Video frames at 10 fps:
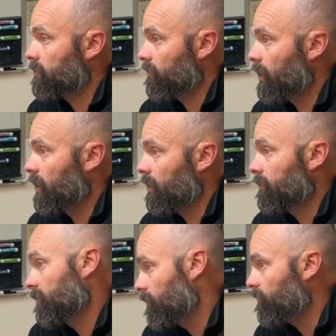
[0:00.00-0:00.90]

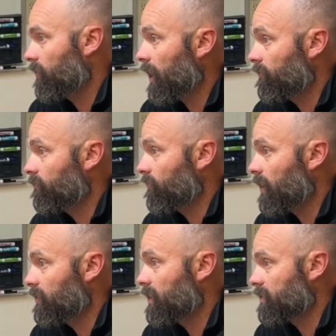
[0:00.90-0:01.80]

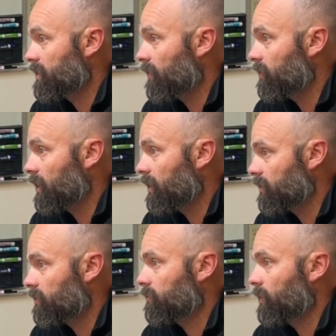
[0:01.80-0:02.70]
5 days, 7
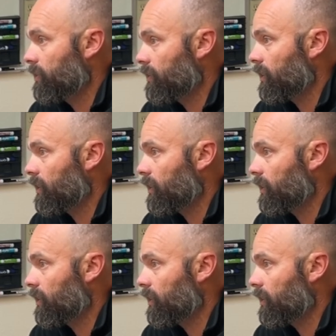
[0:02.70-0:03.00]
days with